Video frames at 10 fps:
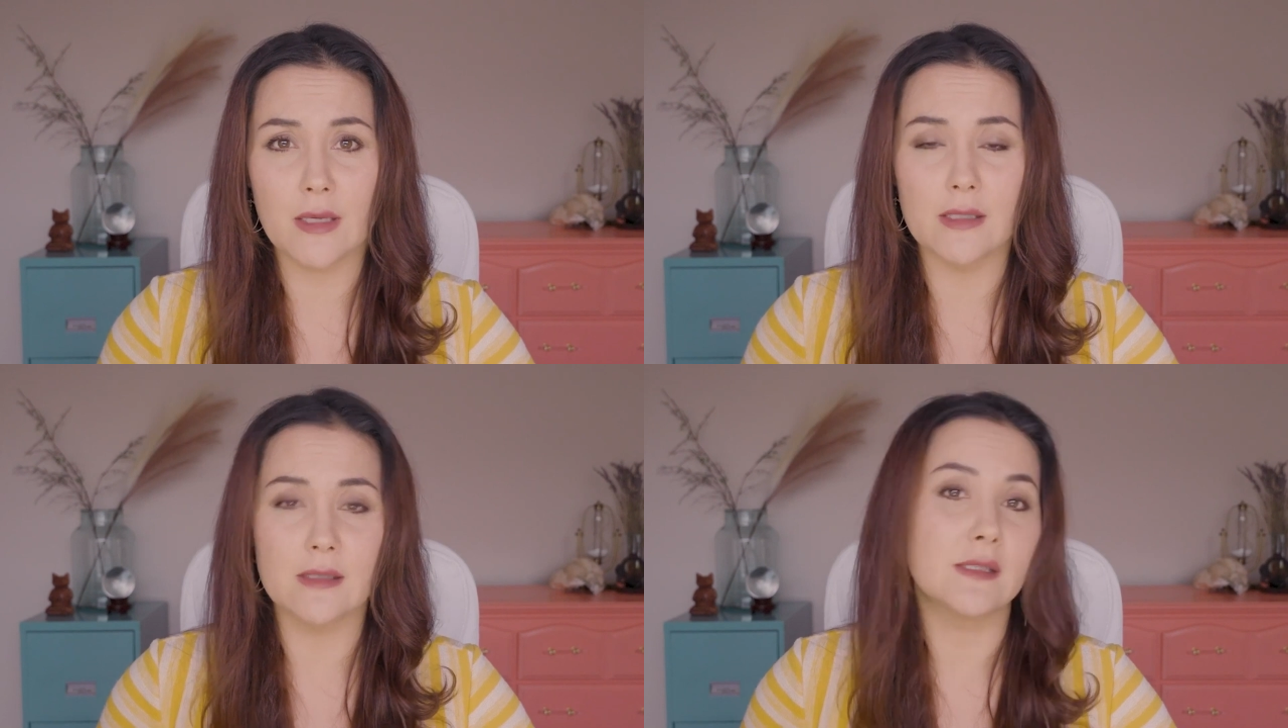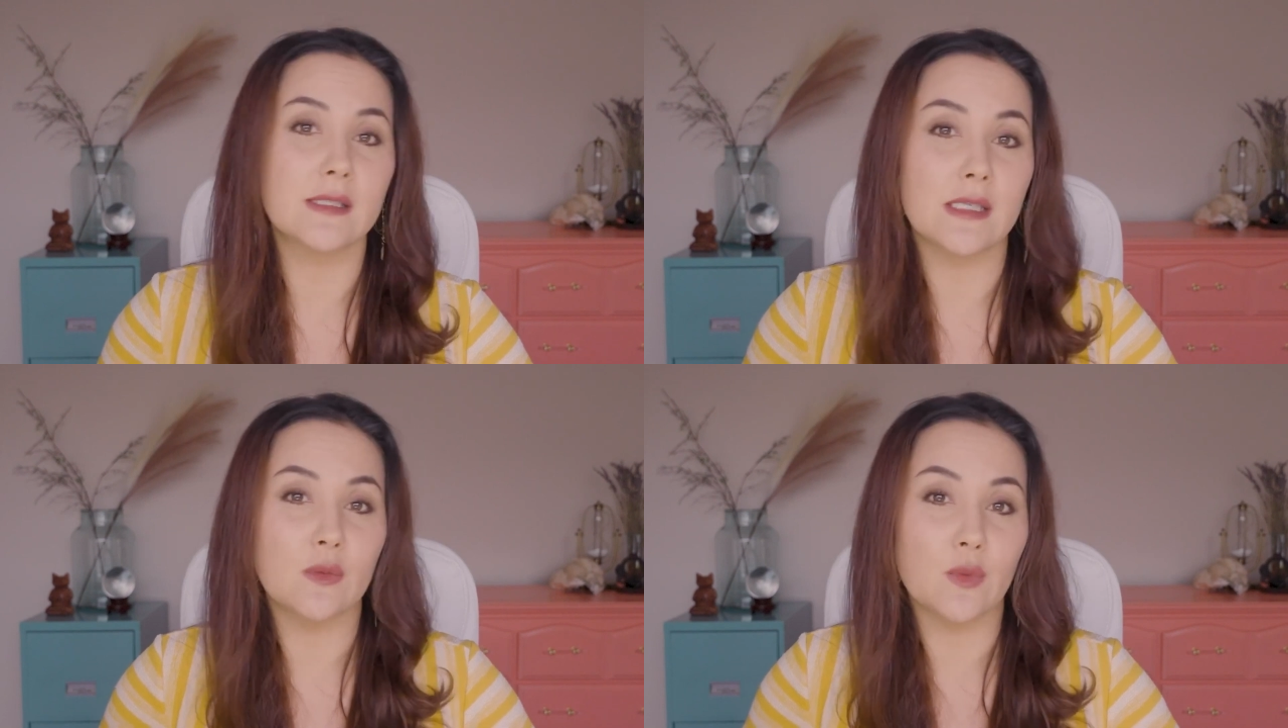and
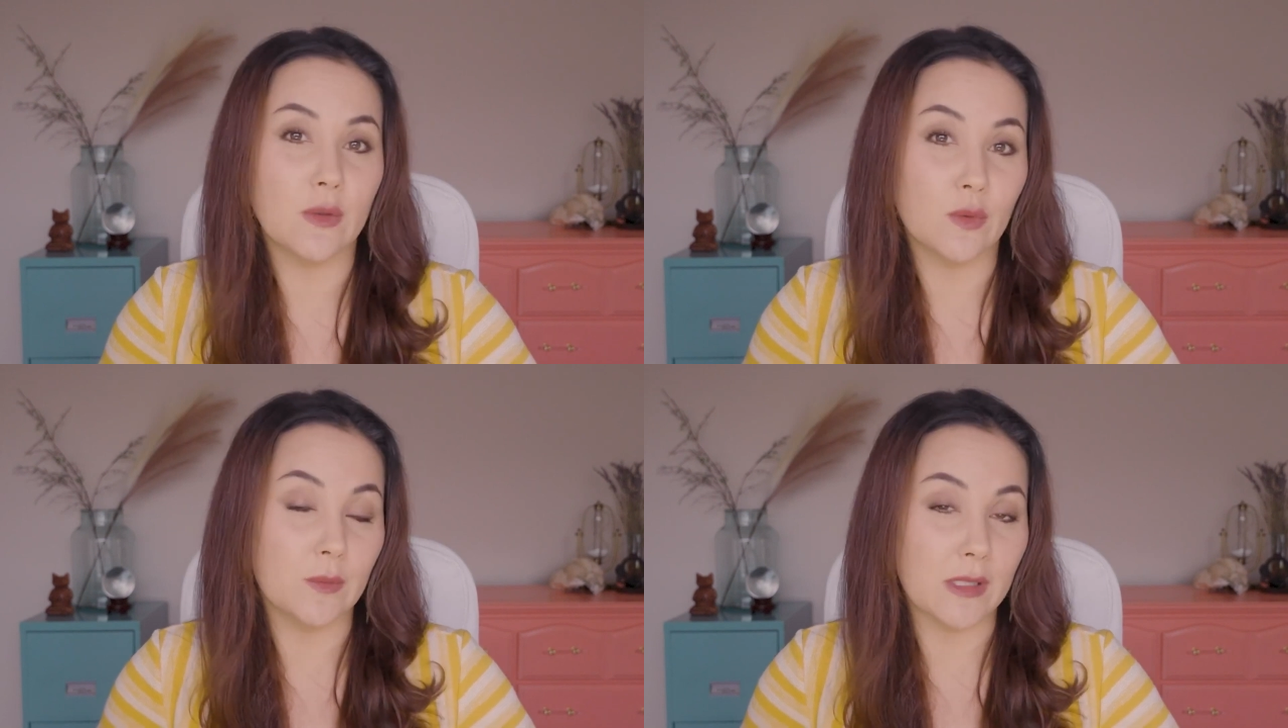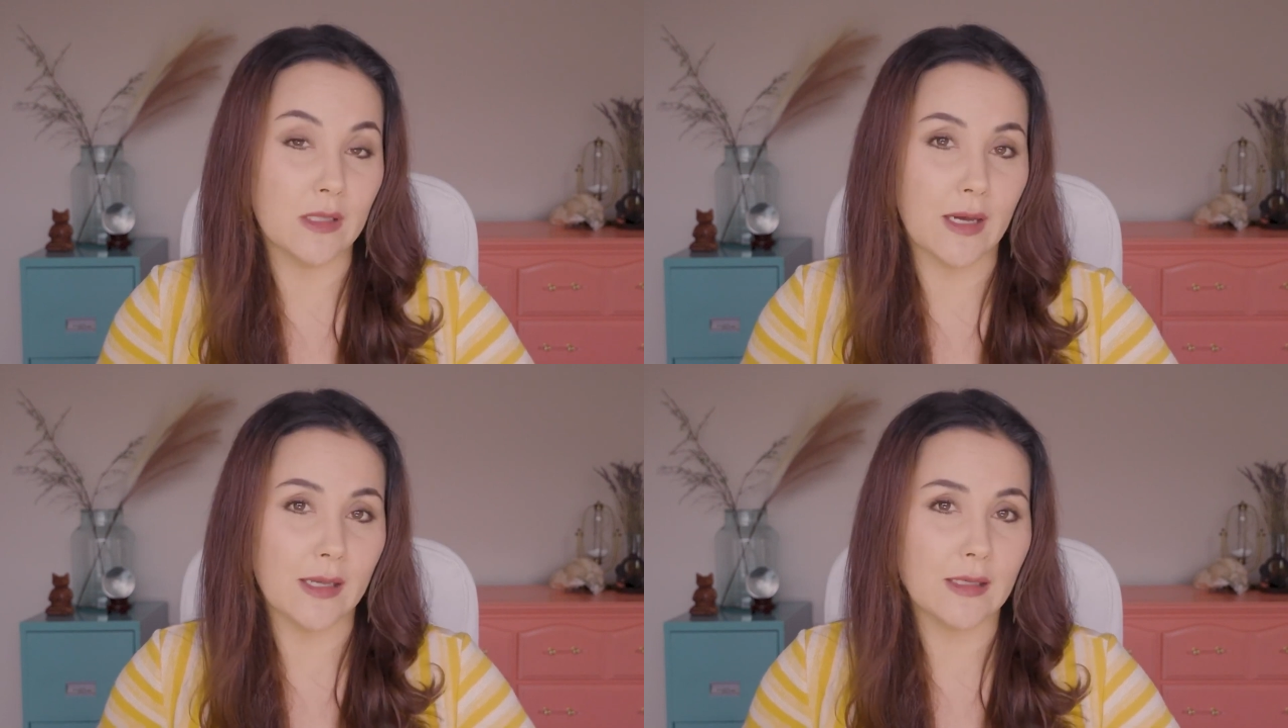see what it would be
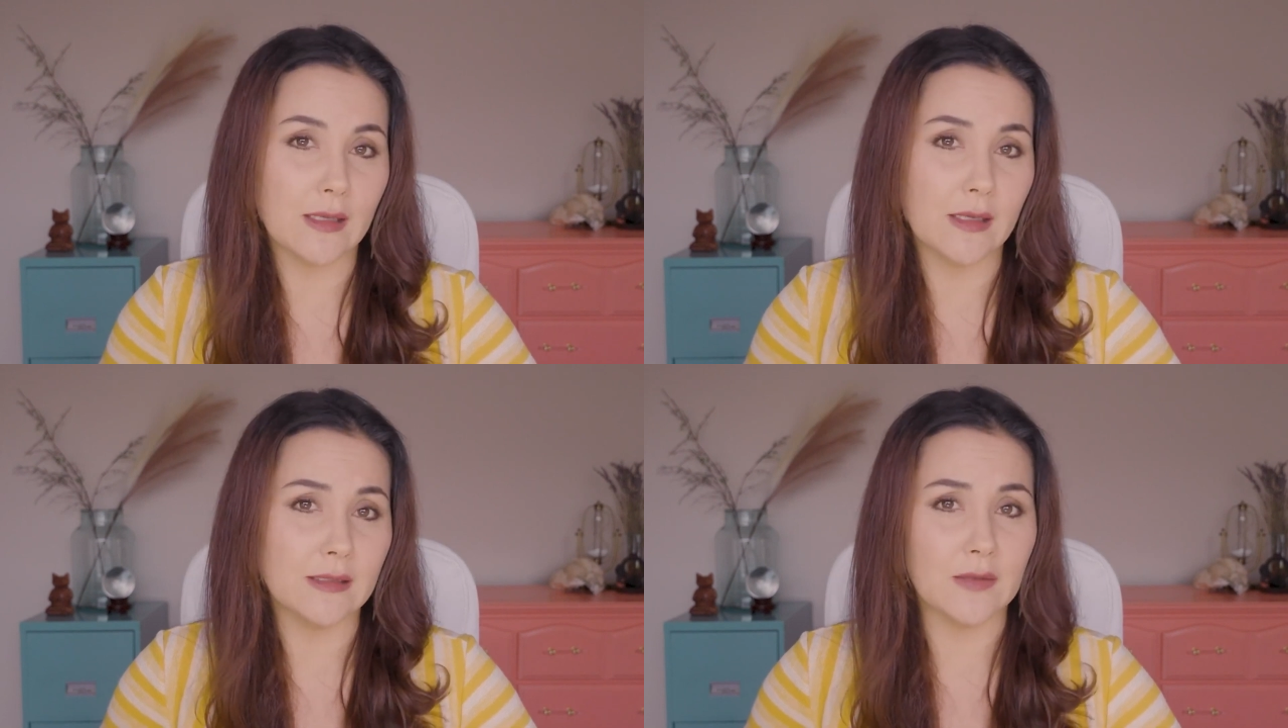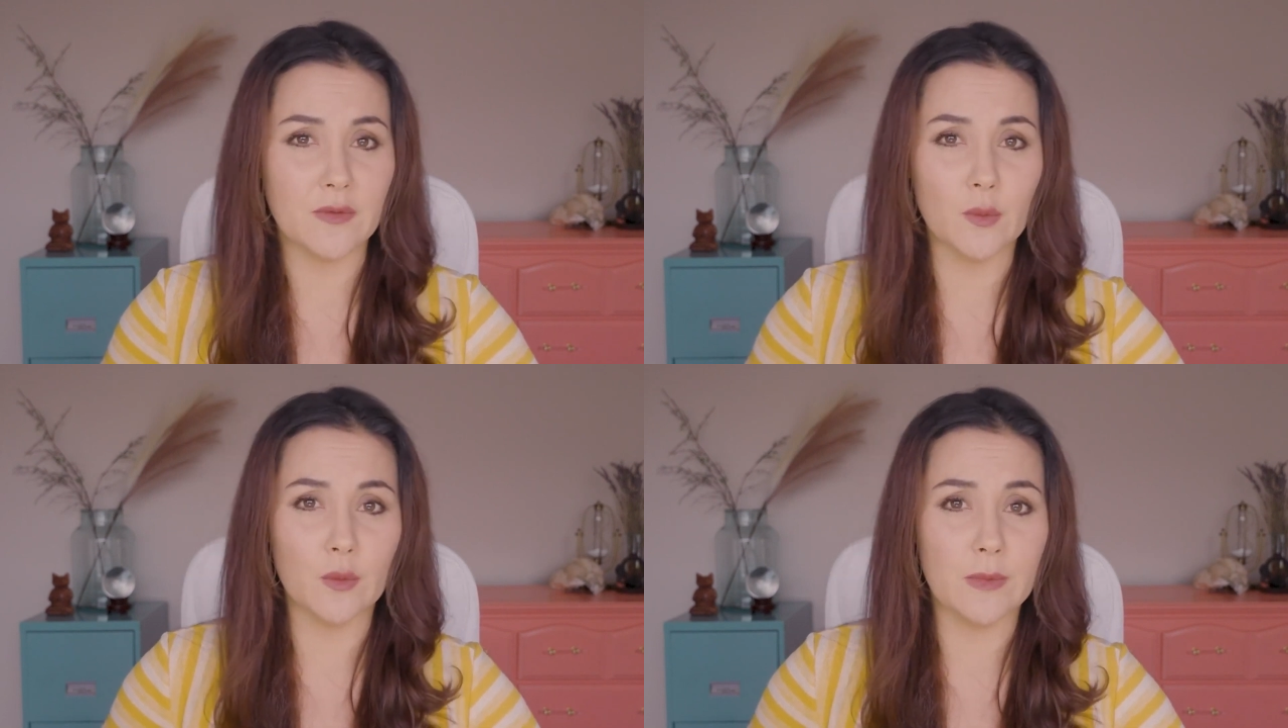like and if
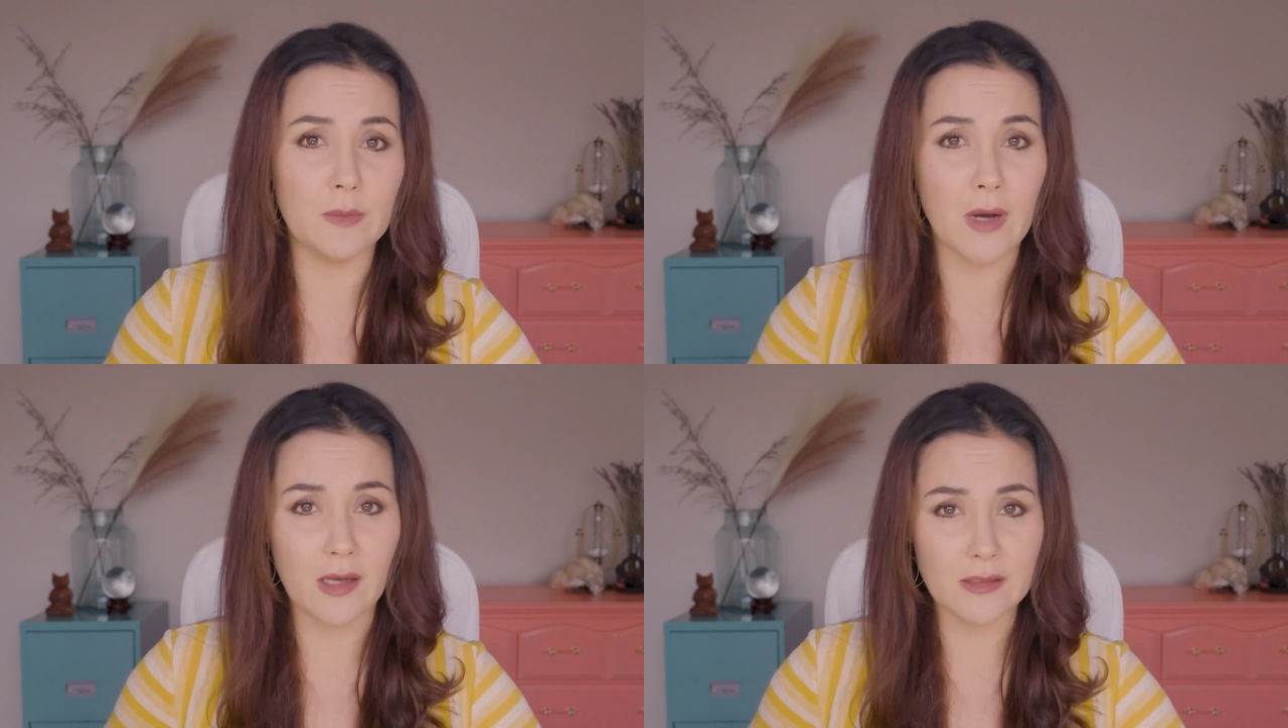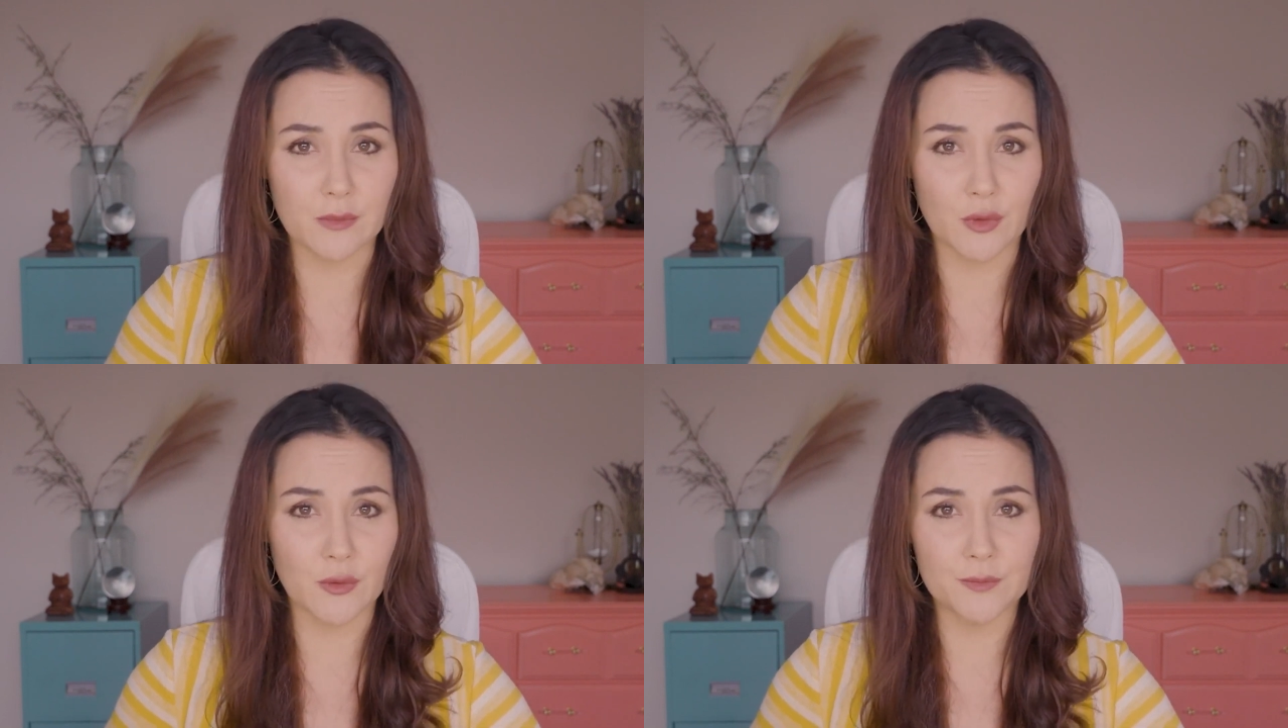it would be possible.